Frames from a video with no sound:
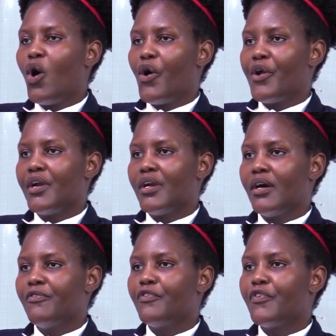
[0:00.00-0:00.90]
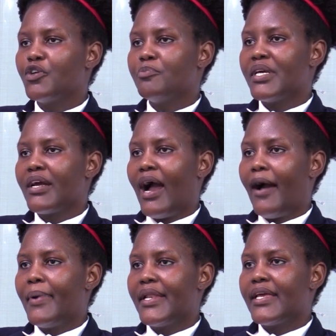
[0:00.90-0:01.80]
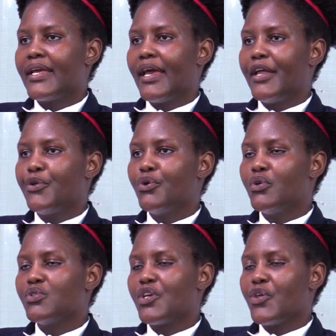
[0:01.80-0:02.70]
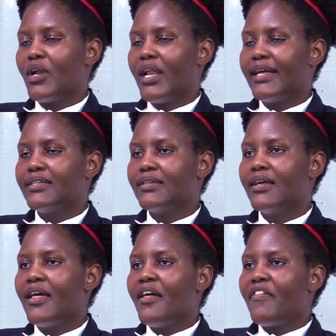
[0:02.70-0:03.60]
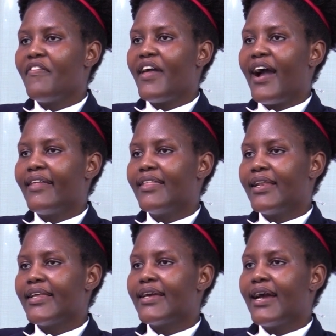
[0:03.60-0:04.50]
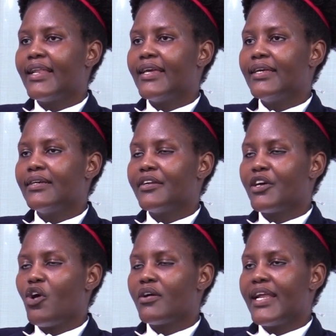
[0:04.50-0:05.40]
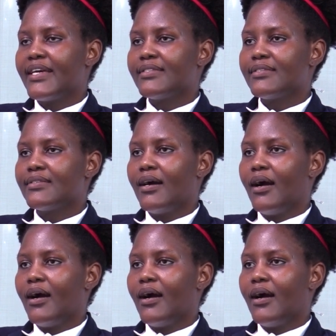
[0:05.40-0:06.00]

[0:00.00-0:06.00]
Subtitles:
or fraud happening and you losing your land, there are other legally recognized